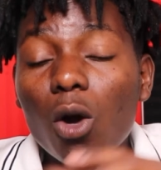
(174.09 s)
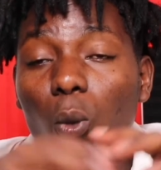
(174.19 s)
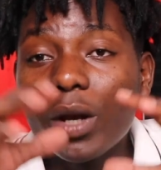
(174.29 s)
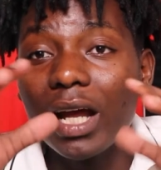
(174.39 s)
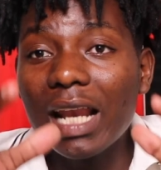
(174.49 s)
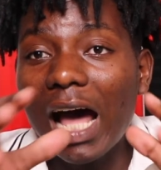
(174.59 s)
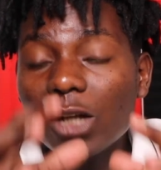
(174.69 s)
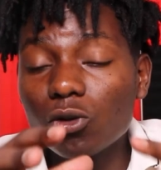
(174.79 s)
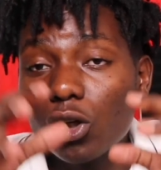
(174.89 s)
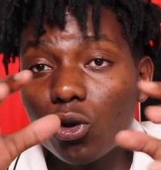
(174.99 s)
We are not
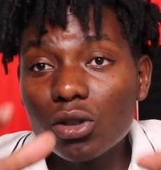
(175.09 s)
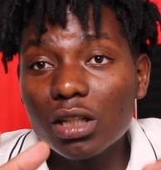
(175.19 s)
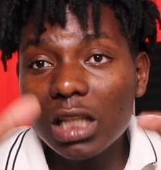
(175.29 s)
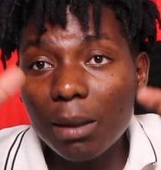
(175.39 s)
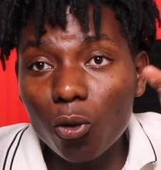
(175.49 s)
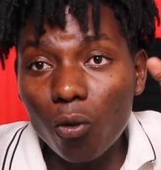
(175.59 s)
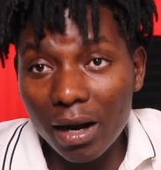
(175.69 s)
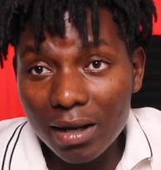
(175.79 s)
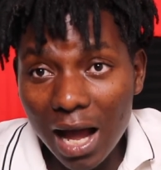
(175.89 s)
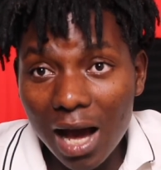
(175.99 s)
actually using them
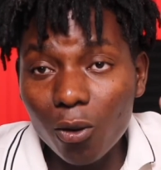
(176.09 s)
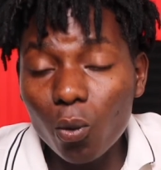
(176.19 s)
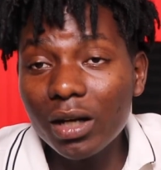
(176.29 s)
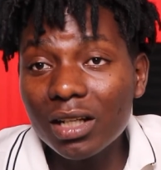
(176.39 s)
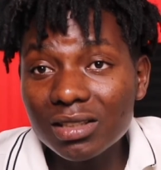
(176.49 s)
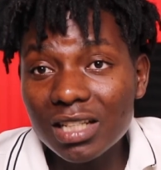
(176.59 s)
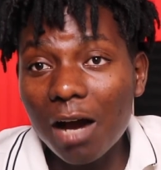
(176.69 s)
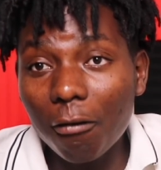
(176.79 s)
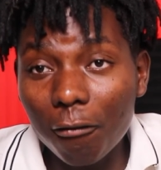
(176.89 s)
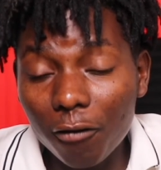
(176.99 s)
right now when they still
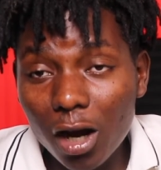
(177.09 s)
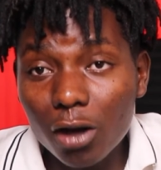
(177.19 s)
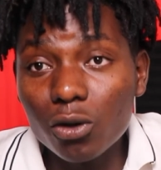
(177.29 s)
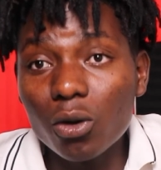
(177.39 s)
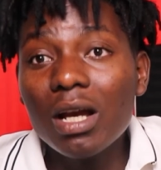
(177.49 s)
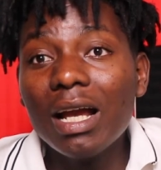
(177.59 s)
have a value.